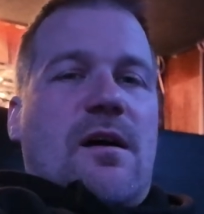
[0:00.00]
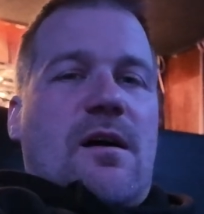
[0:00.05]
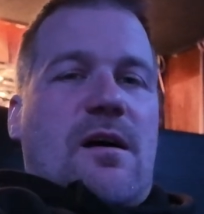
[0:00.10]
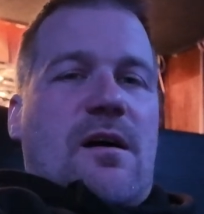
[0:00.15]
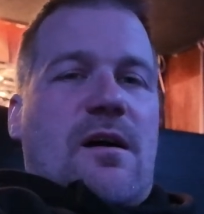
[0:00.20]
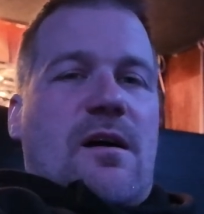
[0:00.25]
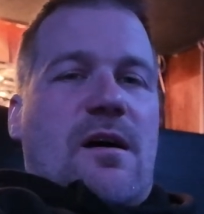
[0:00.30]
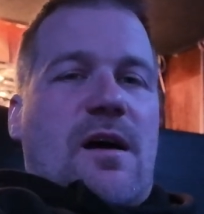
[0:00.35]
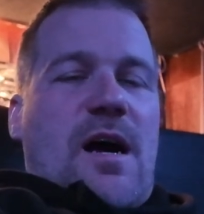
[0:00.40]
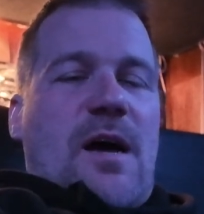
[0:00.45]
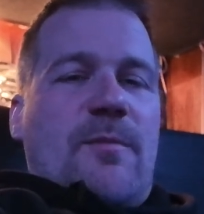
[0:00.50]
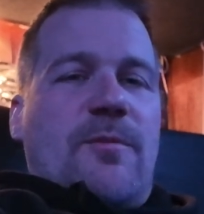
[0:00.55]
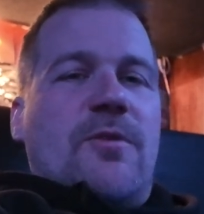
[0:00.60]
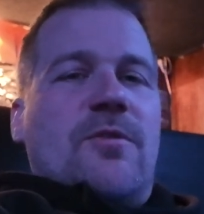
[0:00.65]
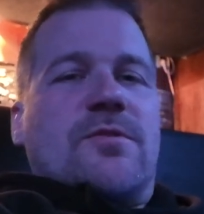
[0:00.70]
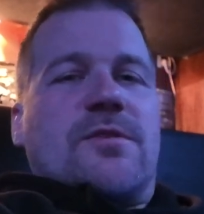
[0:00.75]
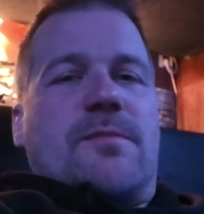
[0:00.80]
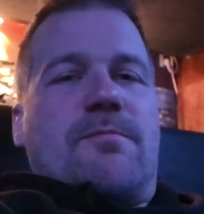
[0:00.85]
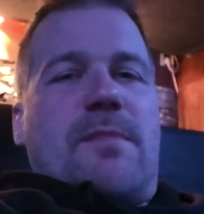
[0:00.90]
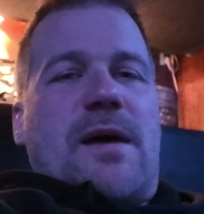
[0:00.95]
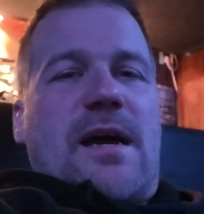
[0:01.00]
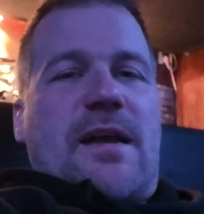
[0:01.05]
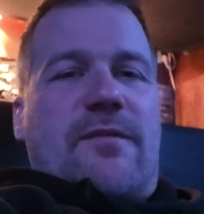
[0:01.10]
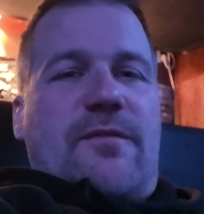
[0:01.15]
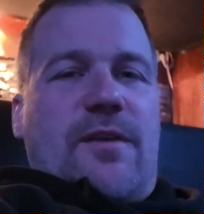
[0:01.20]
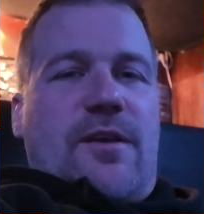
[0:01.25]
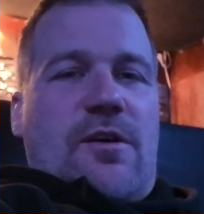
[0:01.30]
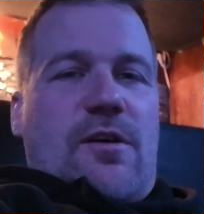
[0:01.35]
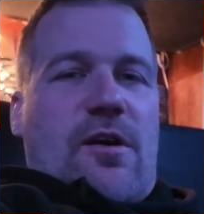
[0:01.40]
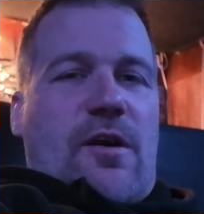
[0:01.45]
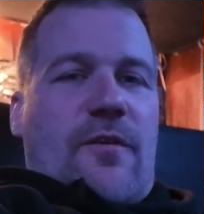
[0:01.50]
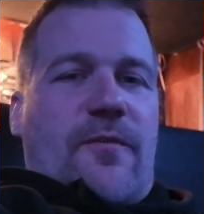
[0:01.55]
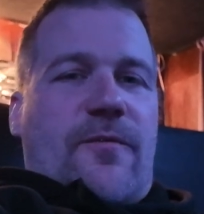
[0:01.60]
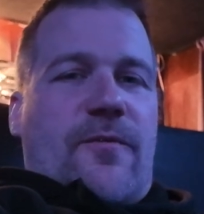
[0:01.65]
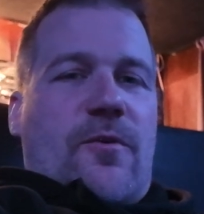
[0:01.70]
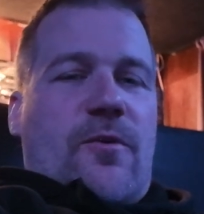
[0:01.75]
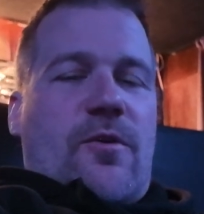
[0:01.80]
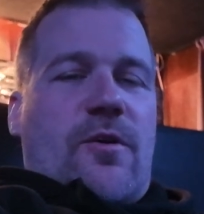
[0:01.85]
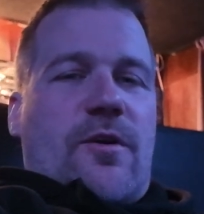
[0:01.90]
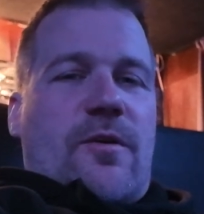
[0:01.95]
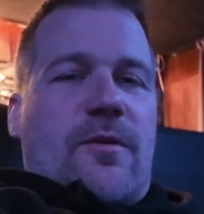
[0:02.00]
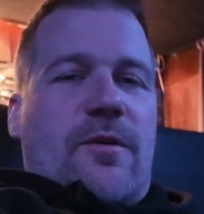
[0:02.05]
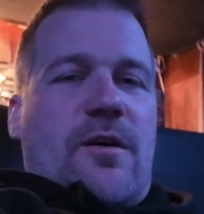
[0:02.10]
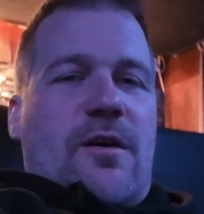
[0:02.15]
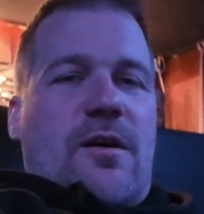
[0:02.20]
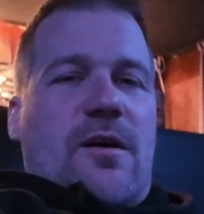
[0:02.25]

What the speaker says: I'm using MadVR for